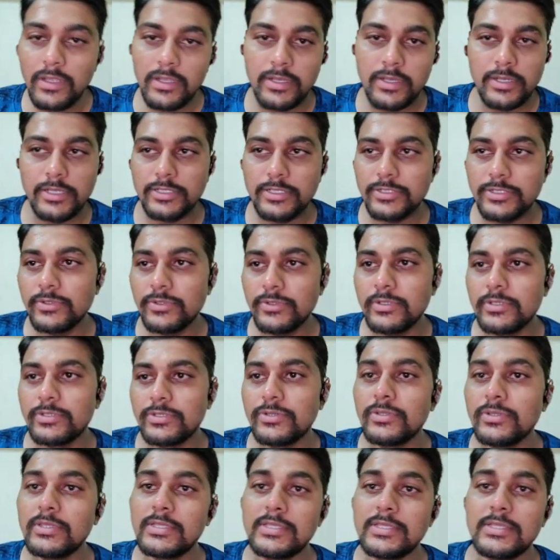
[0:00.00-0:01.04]
Understood?
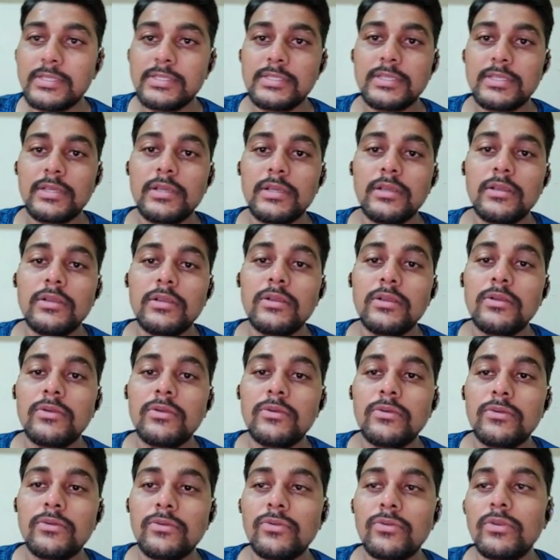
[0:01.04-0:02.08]
So this is the
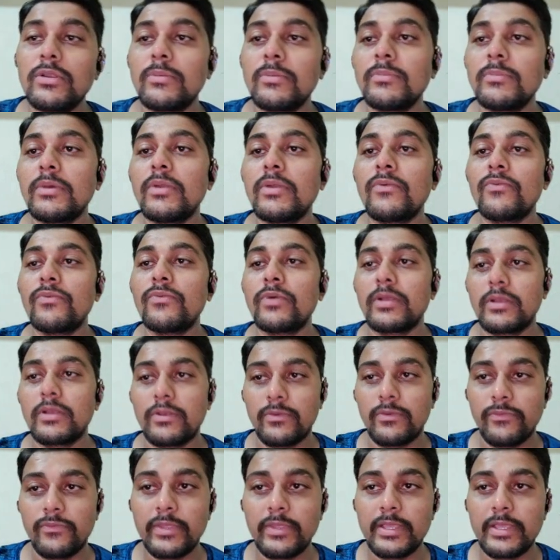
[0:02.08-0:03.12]
rule number 1,
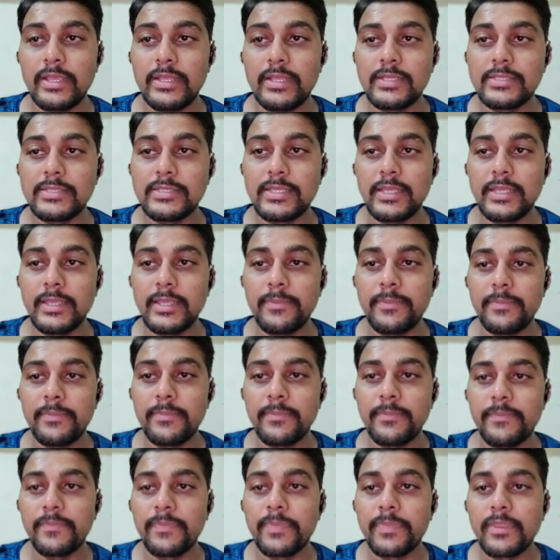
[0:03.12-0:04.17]
we can say,
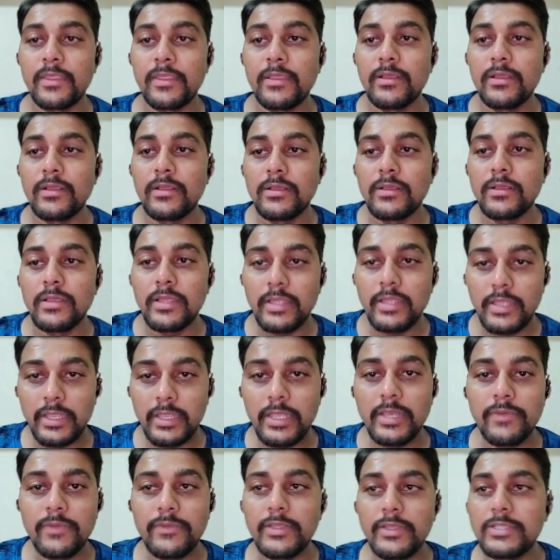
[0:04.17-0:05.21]

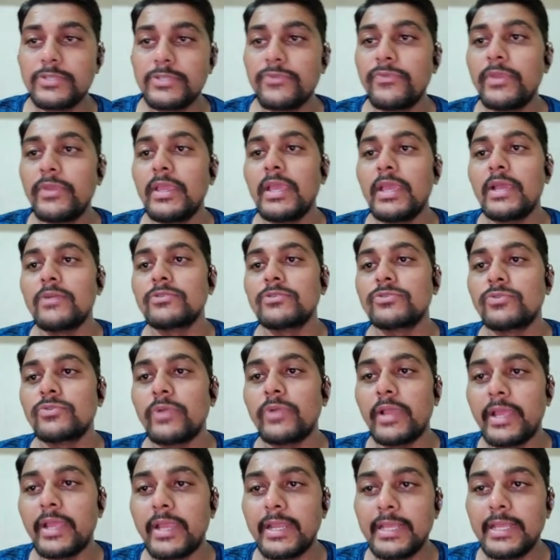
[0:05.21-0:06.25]
in which we have to
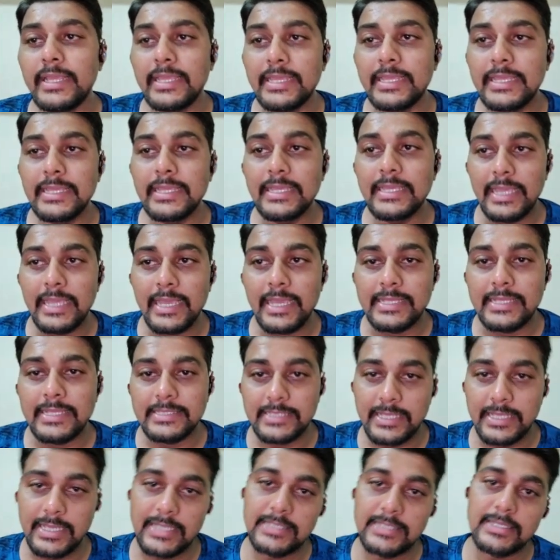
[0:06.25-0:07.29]
add
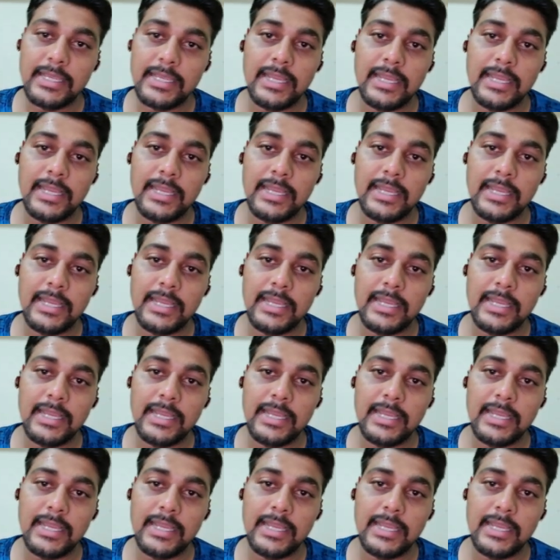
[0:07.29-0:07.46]
ess